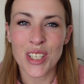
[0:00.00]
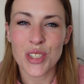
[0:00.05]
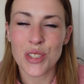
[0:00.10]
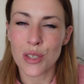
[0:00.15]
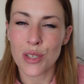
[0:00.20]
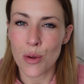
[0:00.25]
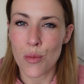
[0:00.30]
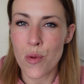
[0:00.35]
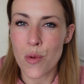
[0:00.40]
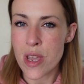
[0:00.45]

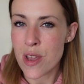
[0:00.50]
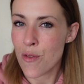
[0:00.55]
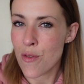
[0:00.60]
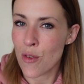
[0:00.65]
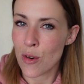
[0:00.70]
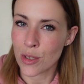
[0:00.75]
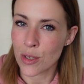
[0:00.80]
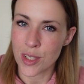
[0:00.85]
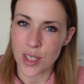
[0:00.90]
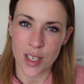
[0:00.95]
So week
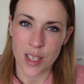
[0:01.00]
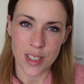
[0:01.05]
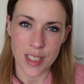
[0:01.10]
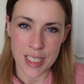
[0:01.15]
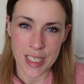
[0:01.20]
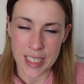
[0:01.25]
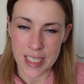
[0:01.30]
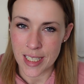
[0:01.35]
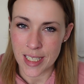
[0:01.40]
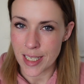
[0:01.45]
4
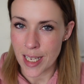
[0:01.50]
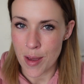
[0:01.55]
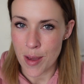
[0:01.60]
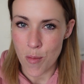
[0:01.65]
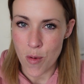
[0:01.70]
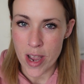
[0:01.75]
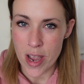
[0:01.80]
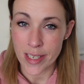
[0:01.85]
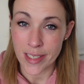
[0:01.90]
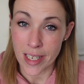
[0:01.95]
started in the same
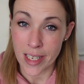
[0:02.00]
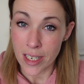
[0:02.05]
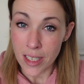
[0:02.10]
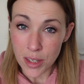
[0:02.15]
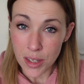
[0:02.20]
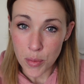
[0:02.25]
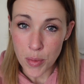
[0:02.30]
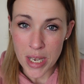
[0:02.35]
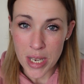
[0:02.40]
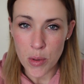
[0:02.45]
way as any
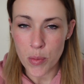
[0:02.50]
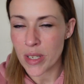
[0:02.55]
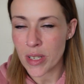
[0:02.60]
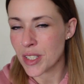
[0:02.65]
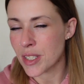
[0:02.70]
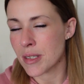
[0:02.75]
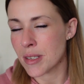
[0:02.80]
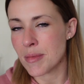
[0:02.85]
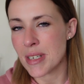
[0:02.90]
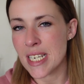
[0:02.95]
other week, with
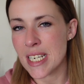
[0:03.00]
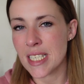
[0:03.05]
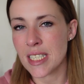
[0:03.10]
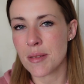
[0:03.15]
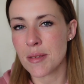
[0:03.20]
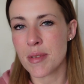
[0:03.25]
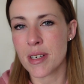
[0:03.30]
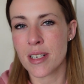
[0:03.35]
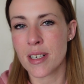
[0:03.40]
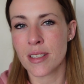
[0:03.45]
some easy
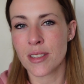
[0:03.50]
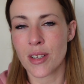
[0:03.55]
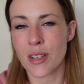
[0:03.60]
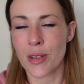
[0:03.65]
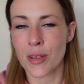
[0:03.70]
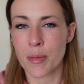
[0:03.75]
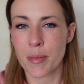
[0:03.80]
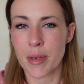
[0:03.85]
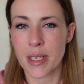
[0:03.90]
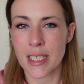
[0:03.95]
miles
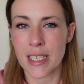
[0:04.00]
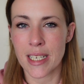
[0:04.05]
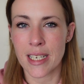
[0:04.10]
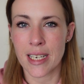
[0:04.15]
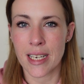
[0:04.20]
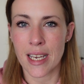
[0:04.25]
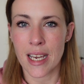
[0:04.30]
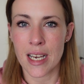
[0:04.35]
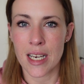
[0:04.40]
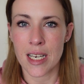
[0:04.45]
on the
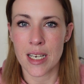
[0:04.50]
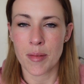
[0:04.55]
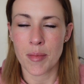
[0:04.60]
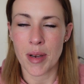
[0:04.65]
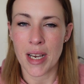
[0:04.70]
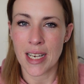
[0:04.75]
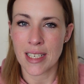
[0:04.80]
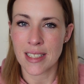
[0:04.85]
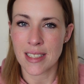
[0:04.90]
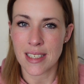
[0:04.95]
Monday
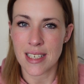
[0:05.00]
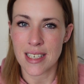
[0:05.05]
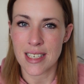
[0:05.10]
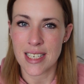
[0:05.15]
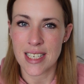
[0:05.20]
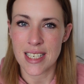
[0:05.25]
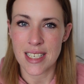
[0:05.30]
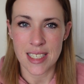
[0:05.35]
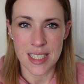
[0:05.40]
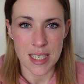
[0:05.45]
and an
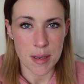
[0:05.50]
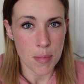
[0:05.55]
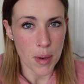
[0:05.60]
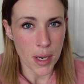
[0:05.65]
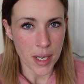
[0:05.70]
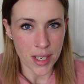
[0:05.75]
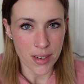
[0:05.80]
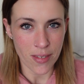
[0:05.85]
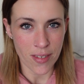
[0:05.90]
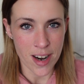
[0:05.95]
easy
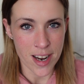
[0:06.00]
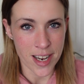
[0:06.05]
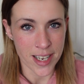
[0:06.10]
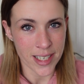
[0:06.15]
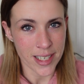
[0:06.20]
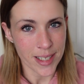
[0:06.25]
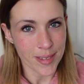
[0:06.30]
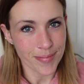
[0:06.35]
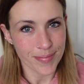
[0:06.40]
bike ride.